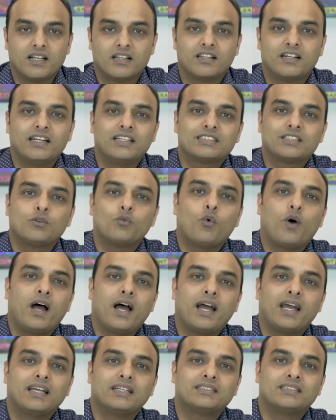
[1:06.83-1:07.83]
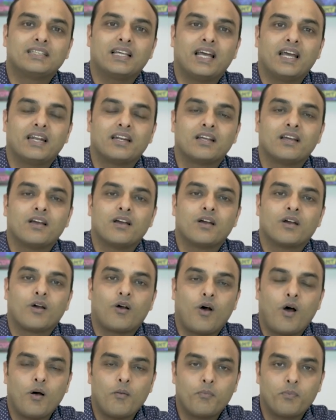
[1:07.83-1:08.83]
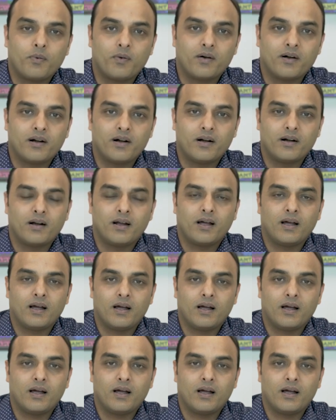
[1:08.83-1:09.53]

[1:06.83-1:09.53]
The reason why is that copper,